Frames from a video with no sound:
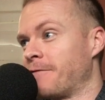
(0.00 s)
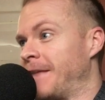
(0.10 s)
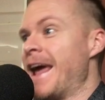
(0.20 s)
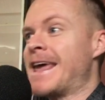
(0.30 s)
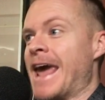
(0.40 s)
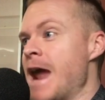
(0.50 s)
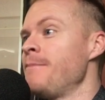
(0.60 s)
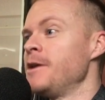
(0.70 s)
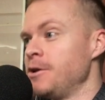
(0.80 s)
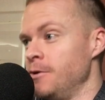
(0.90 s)
they
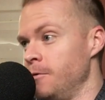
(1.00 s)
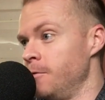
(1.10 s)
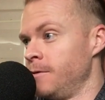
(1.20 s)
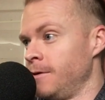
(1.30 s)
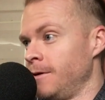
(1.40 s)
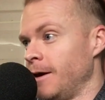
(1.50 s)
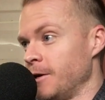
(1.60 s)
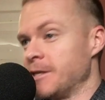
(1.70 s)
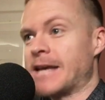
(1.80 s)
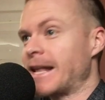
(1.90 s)
came to you,
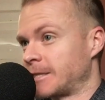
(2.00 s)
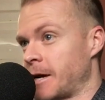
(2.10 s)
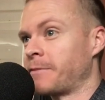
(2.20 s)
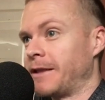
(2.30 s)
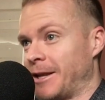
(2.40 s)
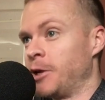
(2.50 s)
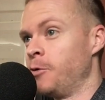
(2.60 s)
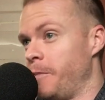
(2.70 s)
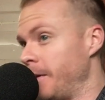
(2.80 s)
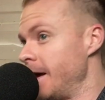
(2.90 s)
is that something that
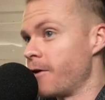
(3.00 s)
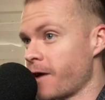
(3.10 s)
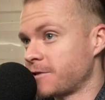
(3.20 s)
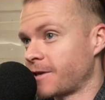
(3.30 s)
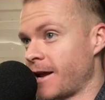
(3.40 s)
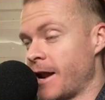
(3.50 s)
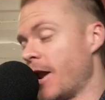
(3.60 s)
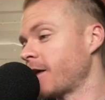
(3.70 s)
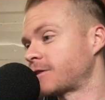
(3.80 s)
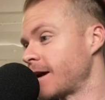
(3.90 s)
you would be interested in? I'm
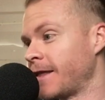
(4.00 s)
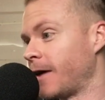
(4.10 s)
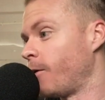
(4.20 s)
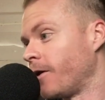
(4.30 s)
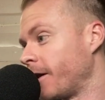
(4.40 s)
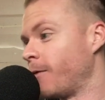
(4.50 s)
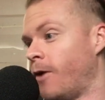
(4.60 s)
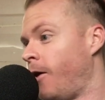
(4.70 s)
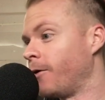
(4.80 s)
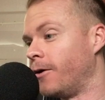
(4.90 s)
not saying they will or they
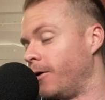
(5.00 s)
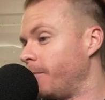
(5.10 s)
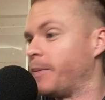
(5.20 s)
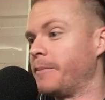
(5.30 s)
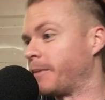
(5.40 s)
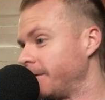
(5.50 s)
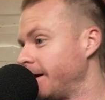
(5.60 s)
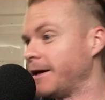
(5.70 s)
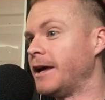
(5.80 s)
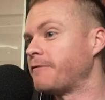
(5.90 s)
won't, but
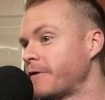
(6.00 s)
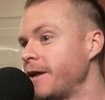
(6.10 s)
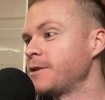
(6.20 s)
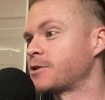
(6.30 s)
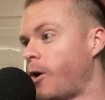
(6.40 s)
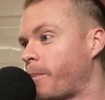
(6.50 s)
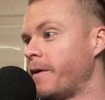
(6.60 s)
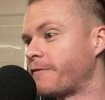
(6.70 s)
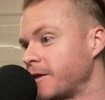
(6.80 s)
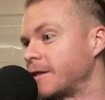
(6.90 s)
if
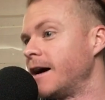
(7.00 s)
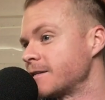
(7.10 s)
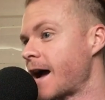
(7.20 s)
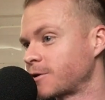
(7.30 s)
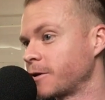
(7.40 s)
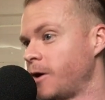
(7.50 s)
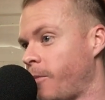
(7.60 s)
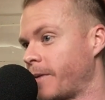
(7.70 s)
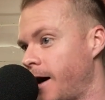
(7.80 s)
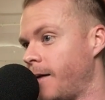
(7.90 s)
it does actually
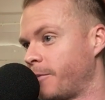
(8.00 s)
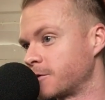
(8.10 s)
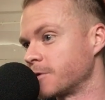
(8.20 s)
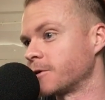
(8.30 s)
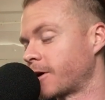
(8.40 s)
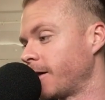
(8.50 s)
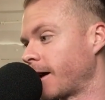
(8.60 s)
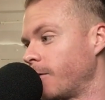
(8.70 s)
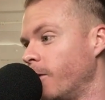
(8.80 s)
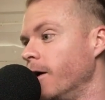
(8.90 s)
open up, which it's looking
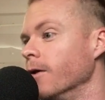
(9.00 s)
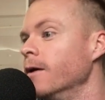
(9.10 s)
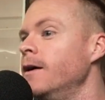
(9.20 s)
like it will,